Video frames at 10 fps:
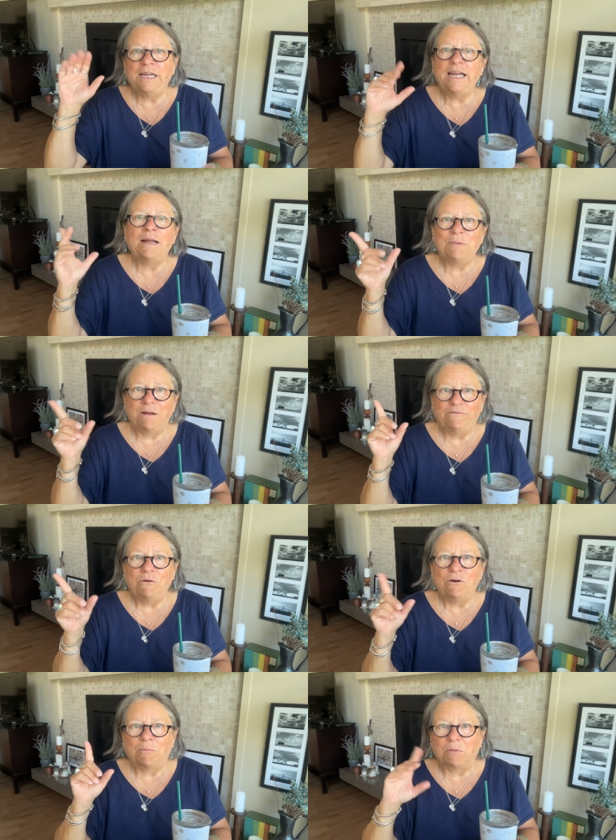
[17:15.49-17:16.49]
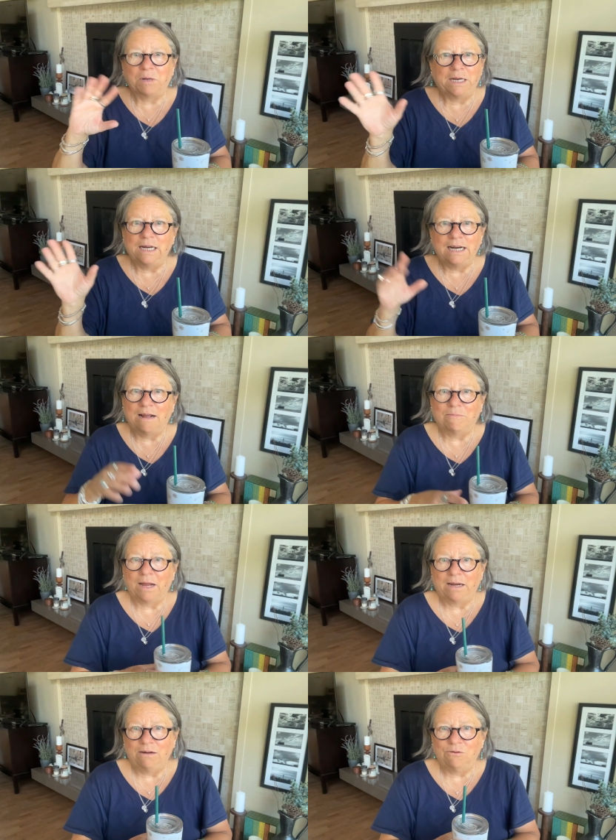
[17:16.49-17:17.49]
he had my phone number, but he didn't have
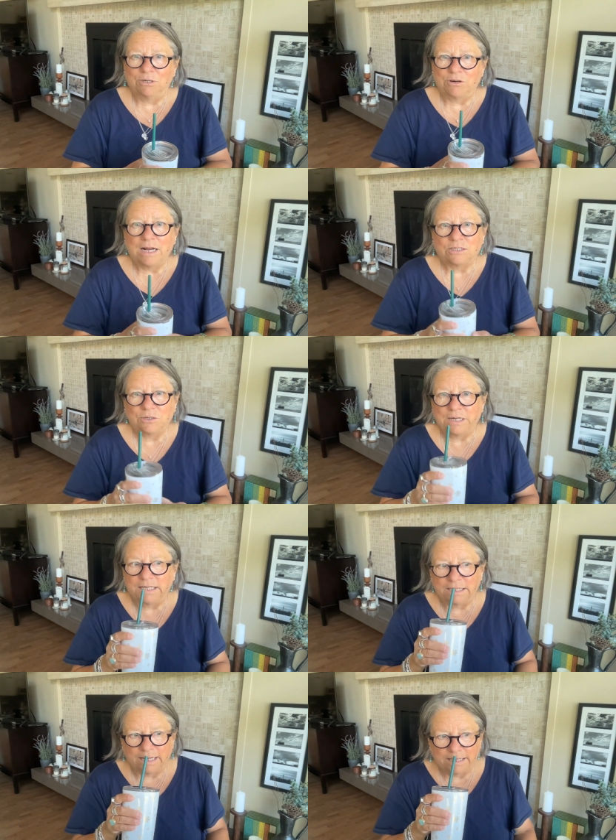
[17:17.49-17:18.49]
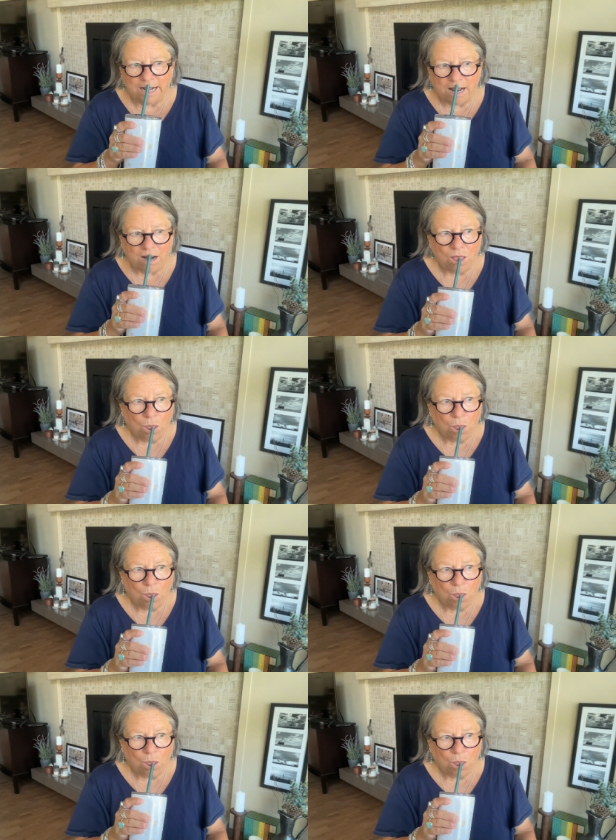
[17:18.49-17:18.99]
my new address or anything like that.